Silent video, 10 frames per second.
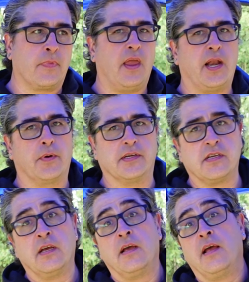Anyways,
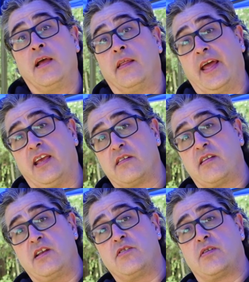they
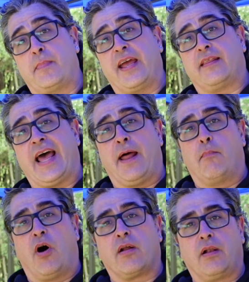continued to make that
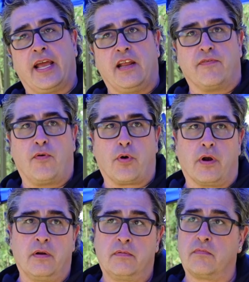Model
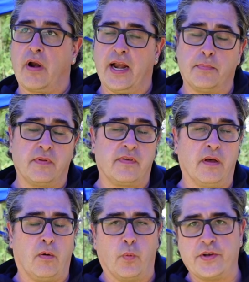84 right up
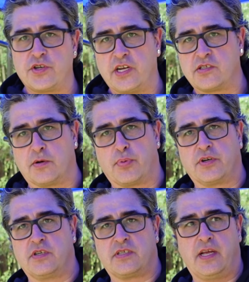until Winchester
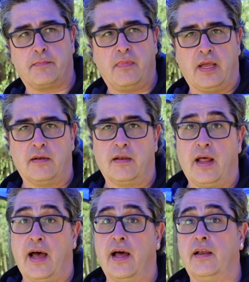purchased them in
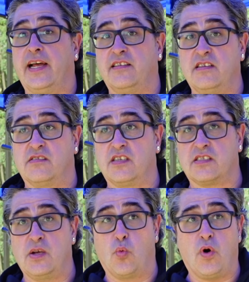
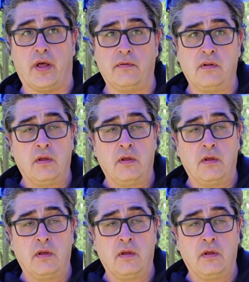1961.